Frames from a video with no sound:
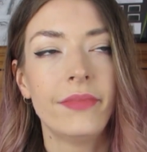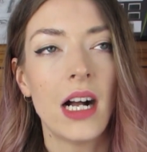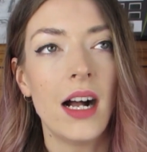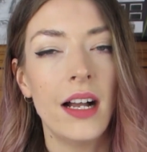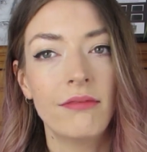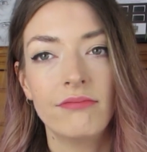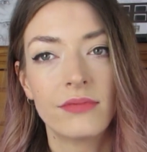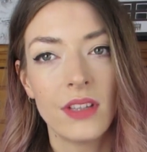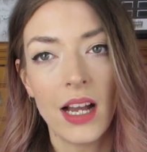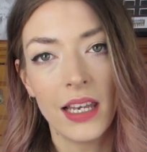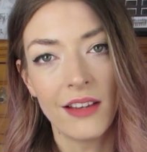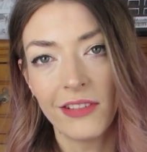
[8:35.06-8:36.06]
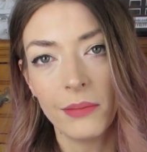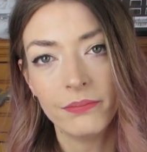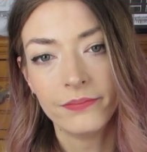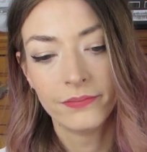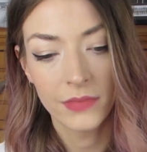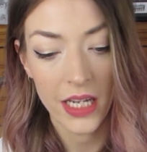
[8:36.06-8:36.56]
I love him.
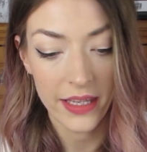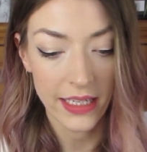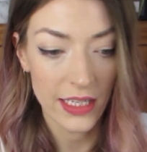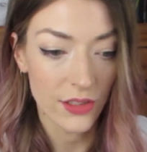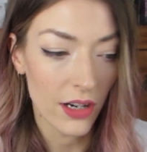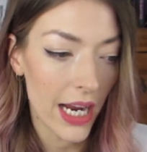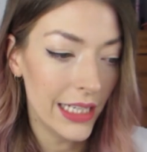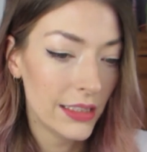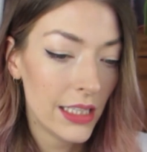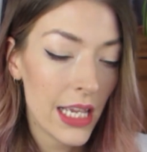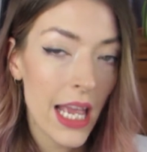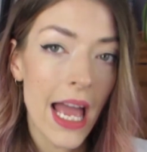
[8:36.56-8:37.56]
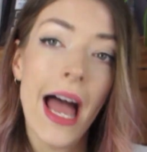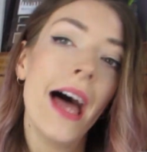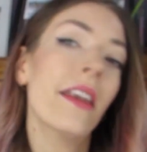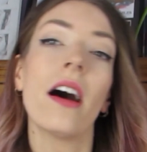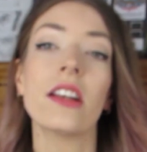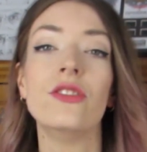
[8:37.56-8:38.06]
I think he's great.
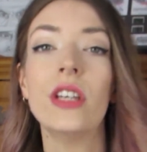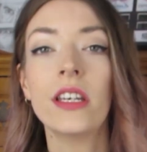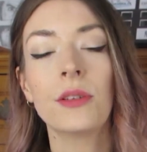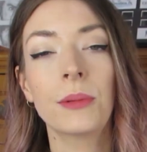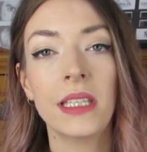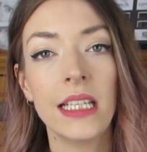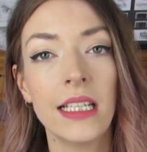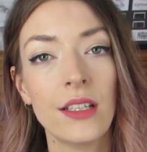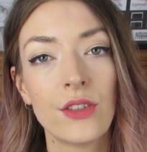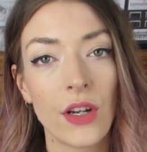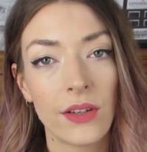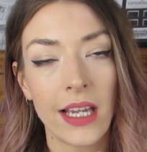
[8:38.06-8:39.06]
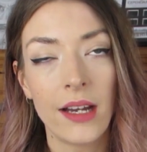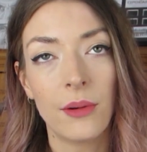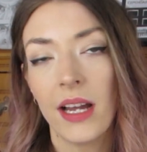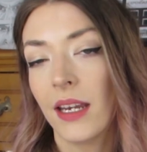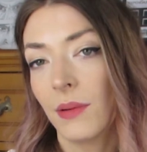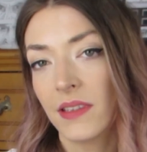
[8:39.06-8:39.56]
And I genuinely don't care
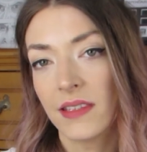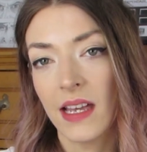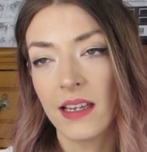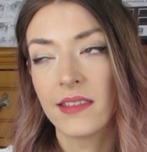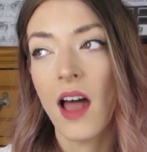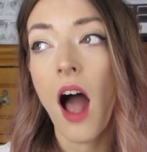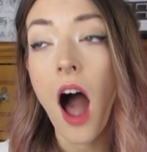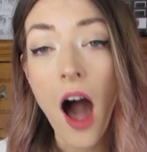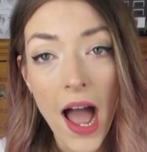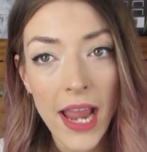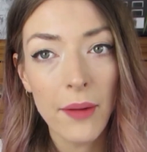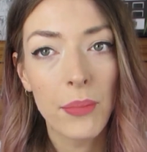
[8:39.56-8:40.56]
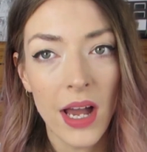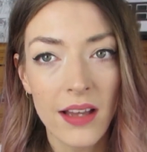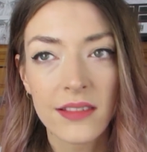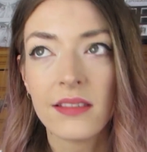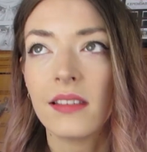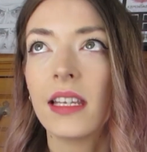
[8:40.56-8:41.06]
what anyone says. I
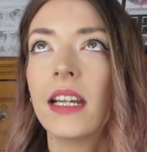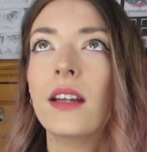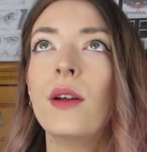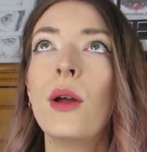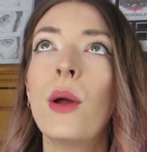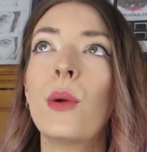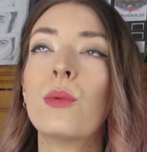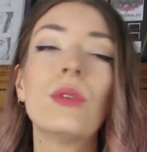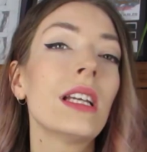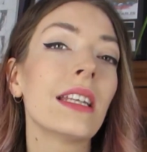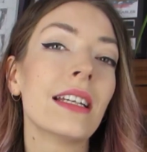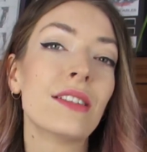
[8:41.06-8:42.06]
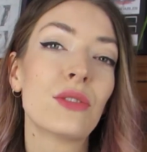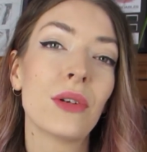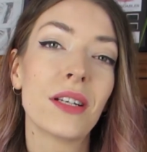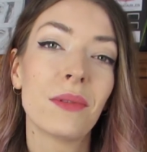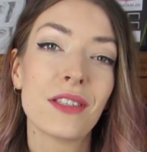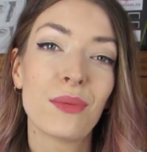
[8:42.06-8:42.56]
personally really
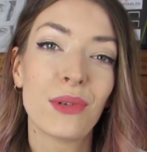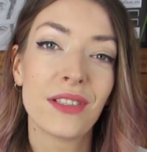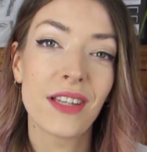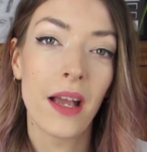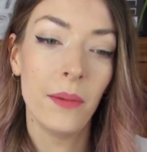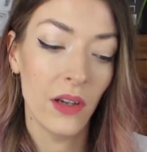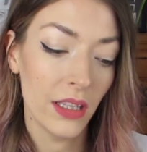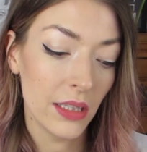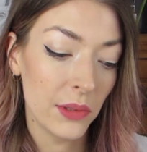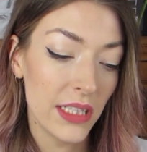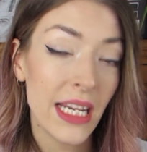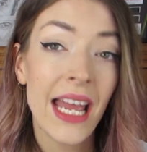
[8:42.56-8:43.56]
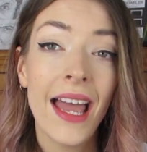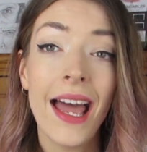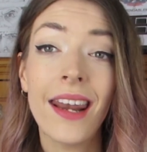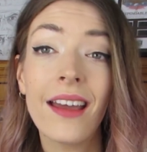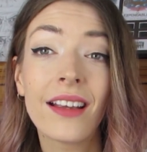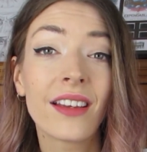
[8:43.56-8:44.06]
enjoyed Once Upon a Time in Hollywood,
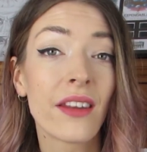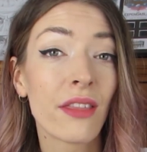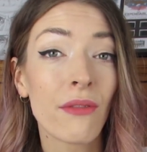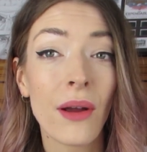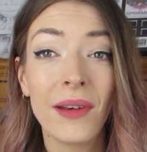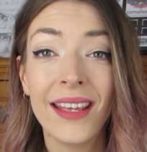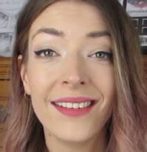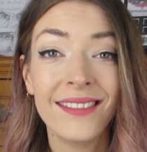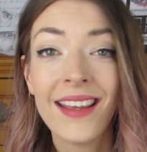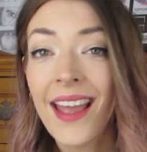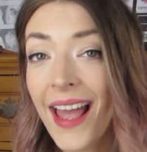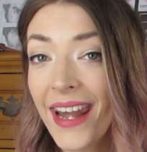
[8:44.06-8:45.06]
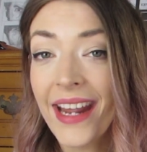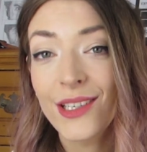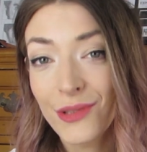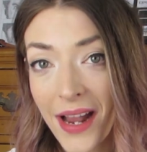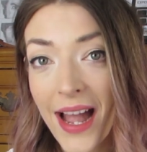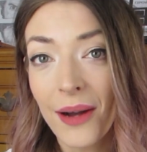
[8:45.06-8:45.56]
and I could have thrown in an
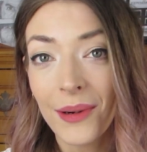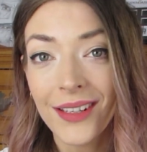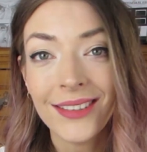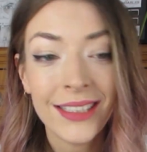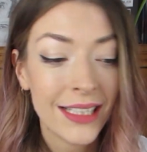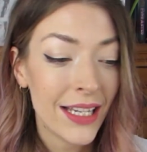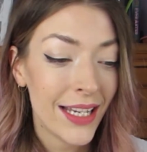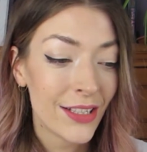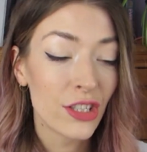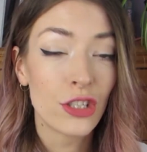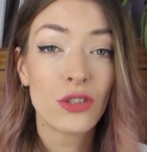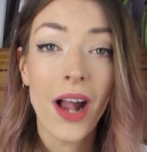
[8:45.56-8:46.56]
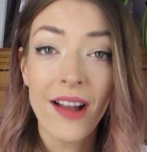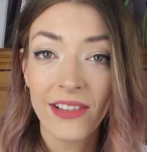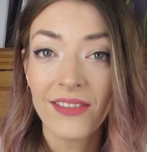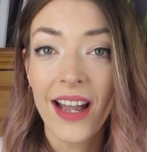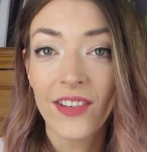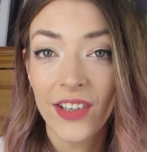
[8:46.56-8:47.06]
extra hour just
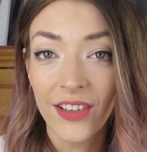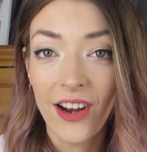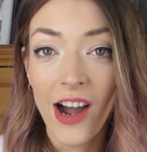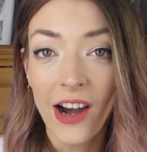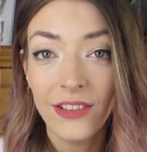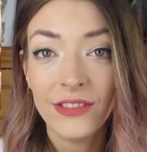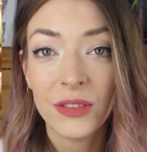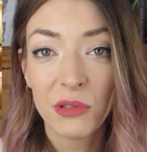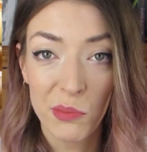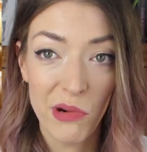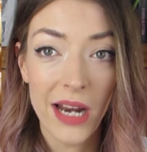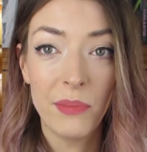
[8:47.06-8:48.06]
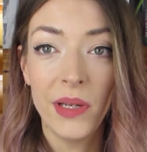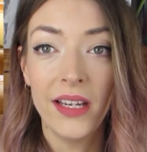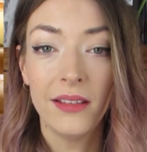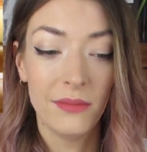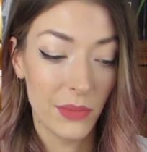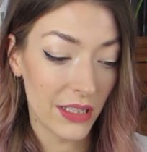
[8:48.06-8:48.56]
driving around in a car with Brad
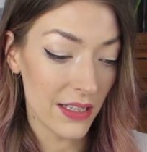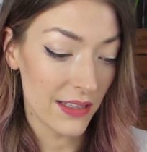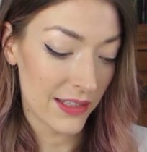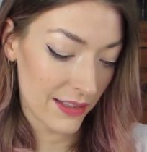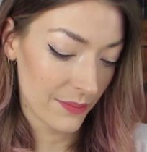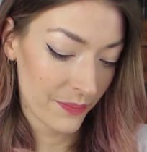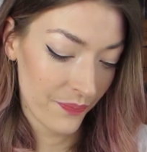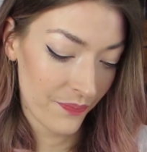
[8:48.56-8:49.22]
Pitt, because